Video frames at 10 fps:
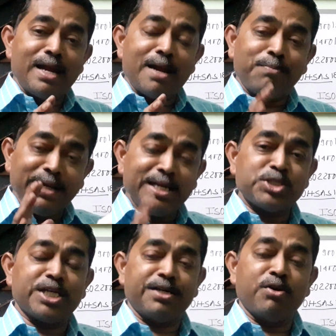
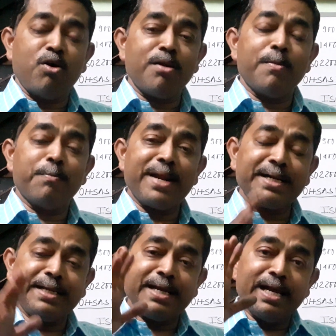application or
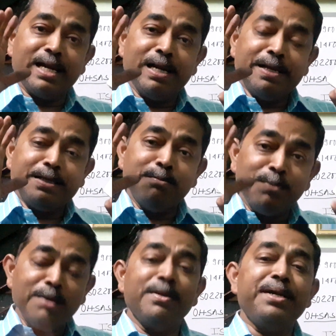practical
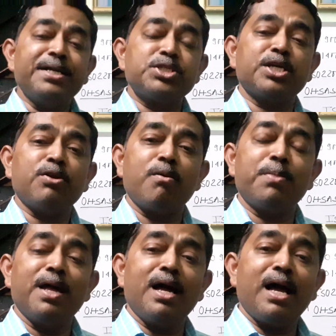implementation of
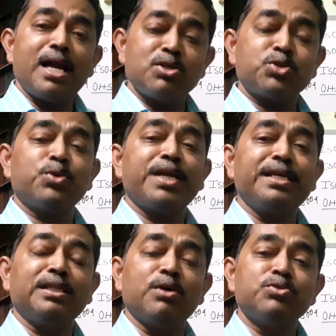the ISO
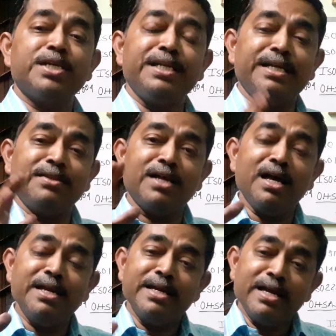9000 in
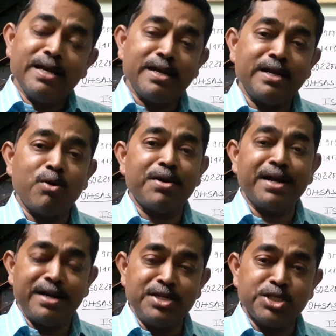the
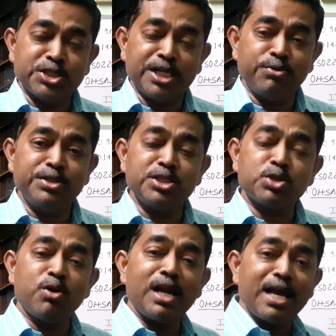organization, which is
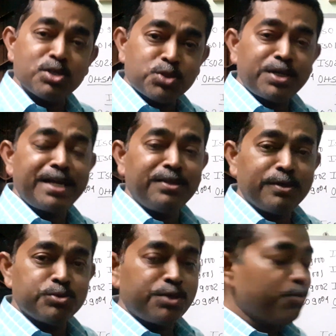called ISO
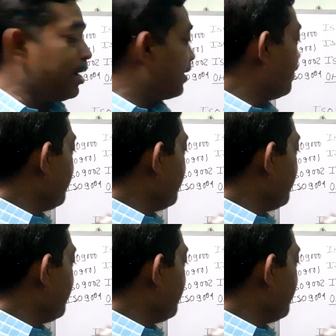9001.